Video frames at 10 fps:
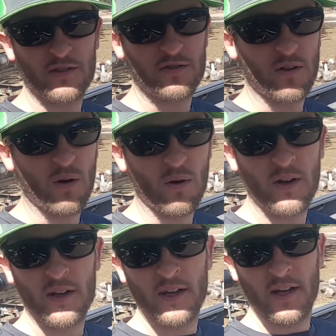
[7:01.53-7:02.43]
So
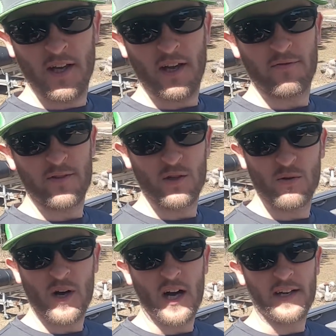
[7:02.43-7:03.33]
if
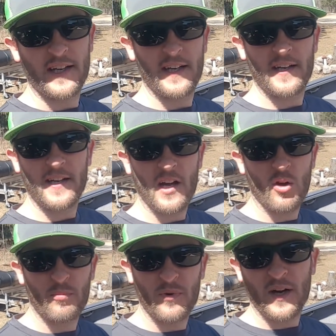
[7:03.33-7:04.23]
you need any
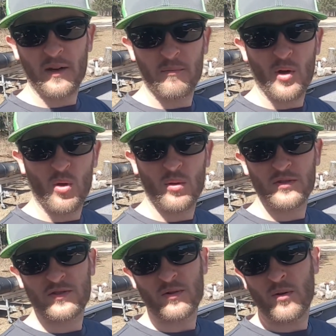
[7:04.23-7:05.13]
help rigging
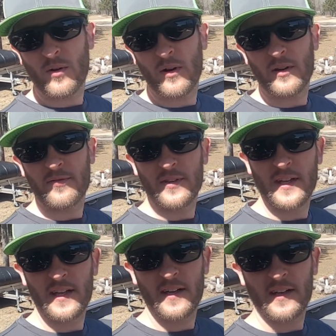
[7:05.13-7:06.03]
boats, or if you
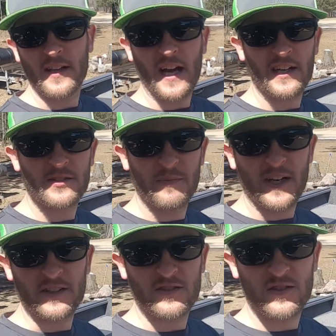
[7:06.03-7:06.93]
need any last
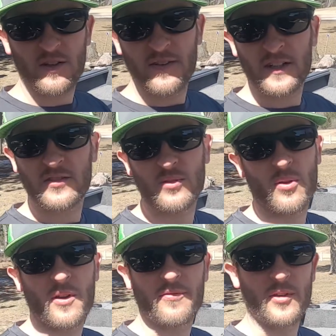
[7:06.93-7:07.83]
minute service,
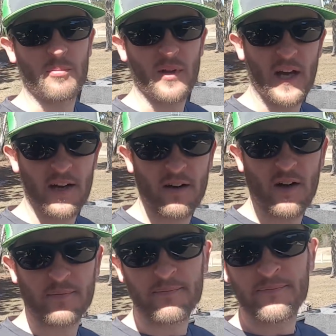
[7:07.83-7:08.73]
or if you're planning
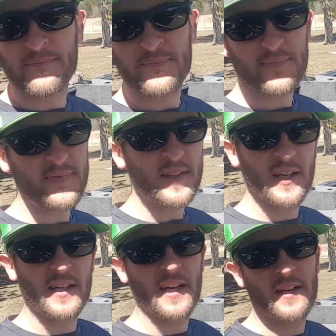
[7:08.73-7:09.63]
on
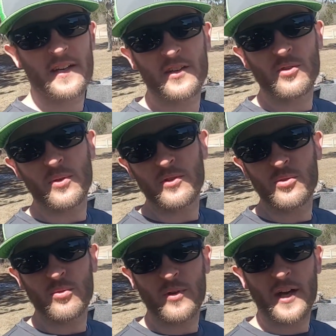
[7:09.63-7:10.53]
getting into a
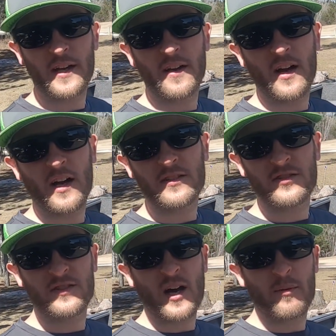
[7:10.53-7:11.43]
new rig,
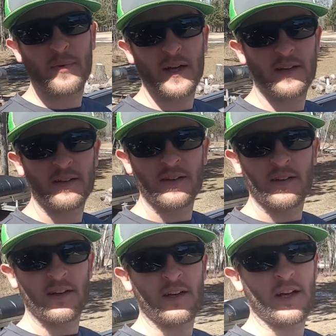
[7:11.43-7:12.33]
stop in
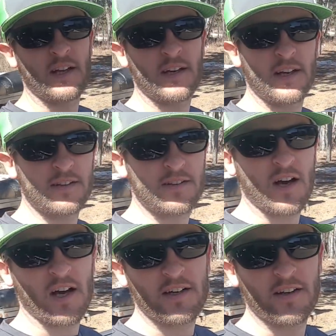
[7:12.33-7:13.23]
and
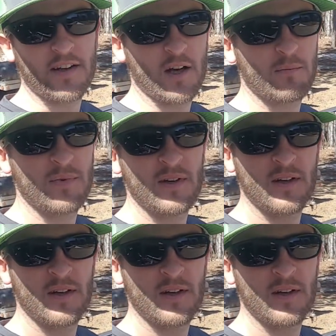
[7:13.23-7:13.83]
talk to them.